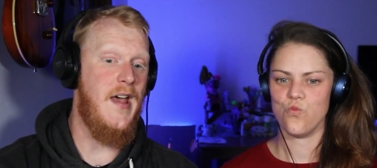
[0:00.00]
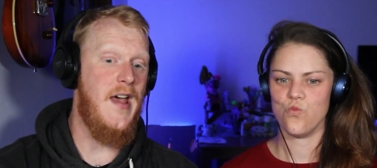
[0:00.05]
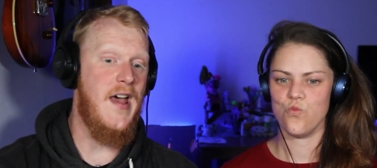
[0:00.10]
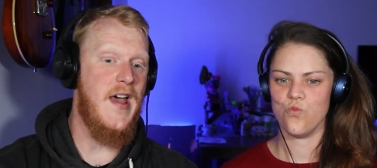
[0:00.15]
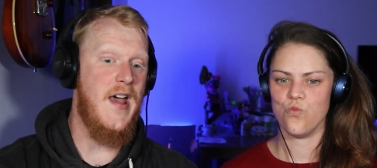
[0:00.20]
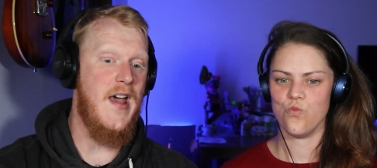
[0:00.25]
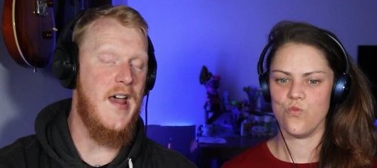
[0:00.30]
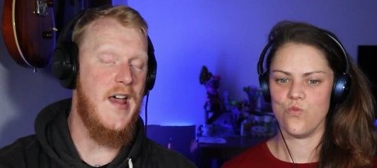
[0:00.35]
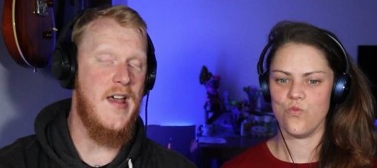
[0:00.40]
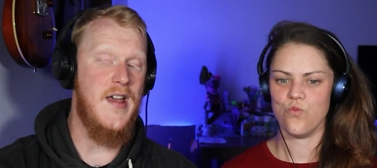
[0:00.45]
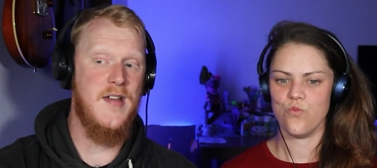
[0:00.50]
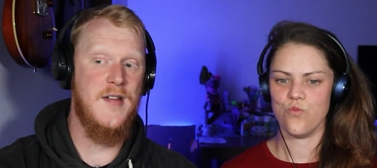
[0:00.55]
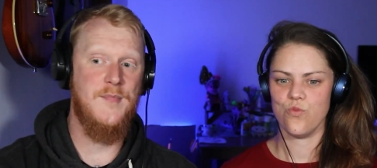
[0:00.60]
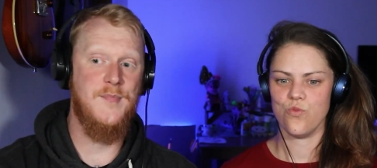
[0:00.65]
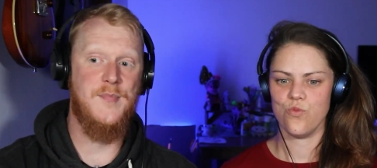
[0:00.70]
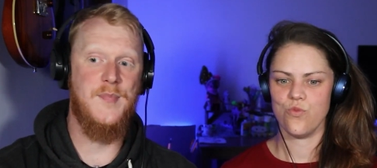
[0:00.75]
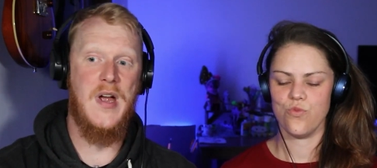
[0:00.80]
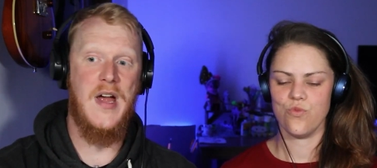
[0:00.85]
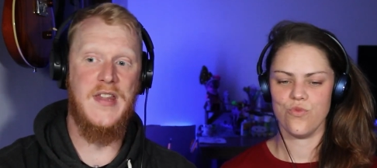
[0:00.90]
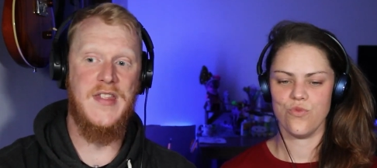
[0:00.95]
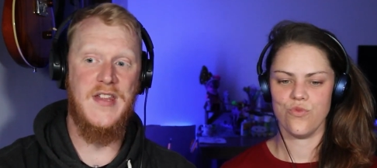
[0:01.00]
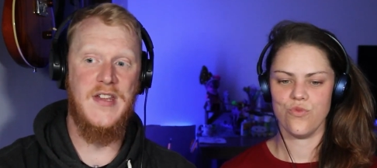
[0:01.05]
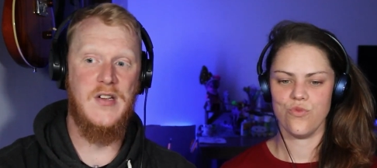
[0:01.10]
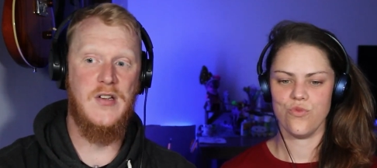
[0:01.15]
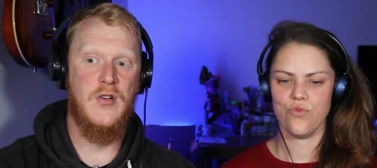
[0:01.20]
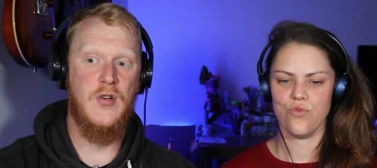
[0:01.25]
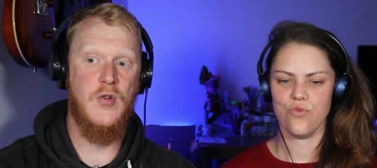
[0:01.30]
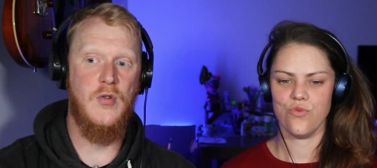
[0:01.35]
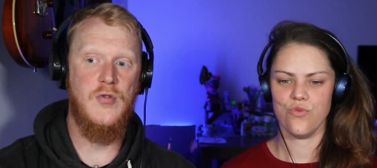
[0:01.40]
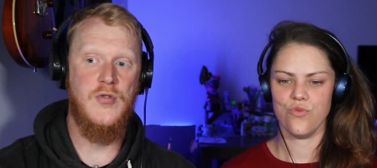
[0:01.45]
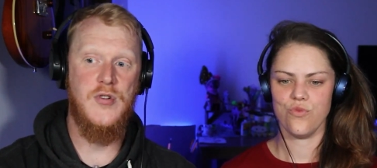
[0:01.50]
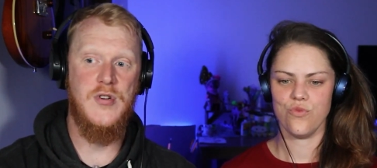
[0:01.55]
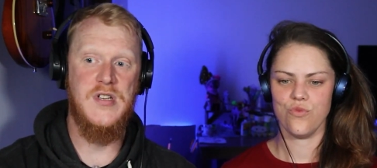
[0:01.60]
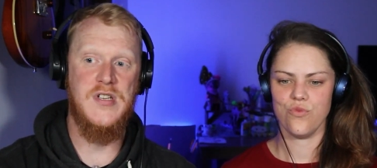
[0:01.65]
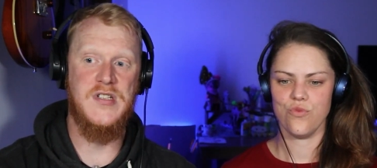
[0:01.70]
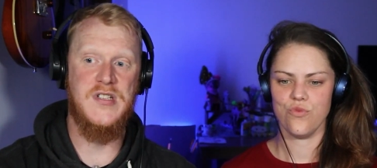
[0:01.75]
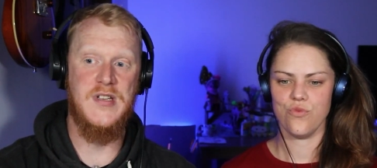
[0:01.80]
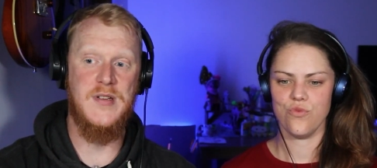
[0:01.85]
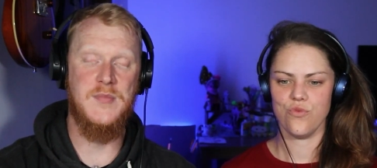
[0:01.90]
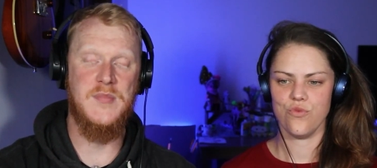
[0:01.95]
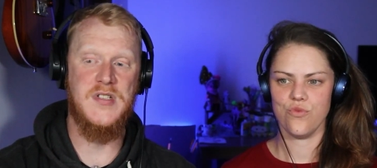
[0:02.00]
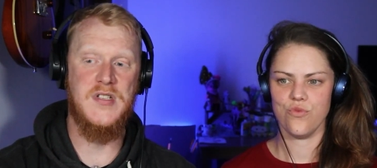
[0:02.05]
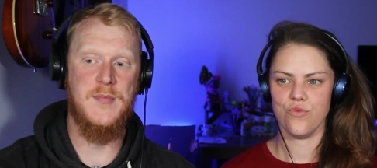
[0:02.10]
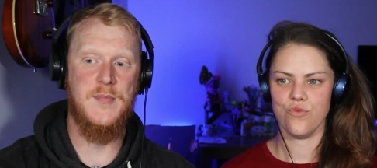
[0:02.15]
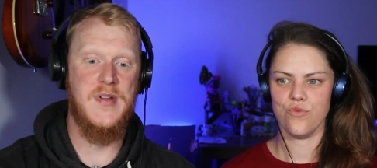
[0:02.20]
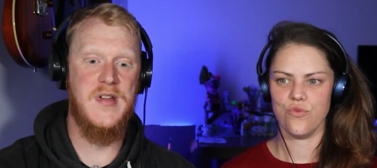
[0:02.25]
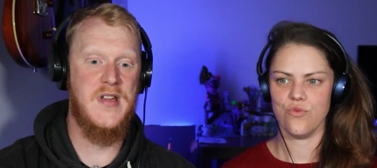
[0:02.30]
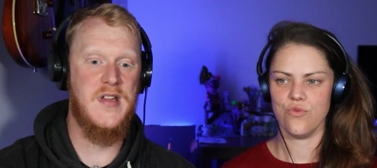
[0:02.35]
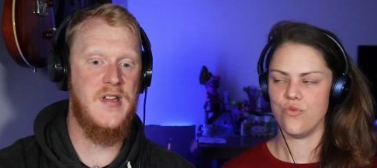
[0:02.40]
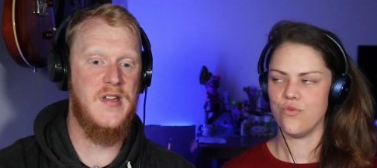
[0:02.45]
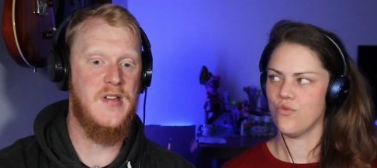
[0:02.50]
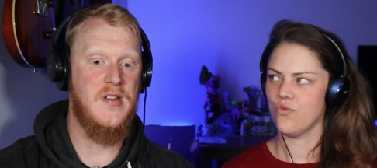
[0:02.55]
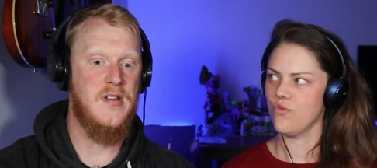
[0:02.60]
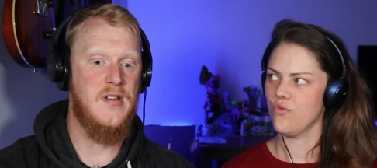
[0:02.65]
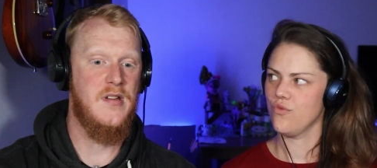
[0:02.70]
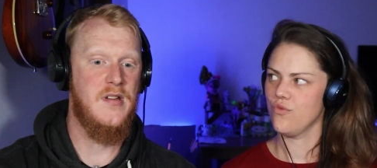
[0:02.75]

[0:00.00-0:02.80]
Speaker 1: Um, I think country seems to be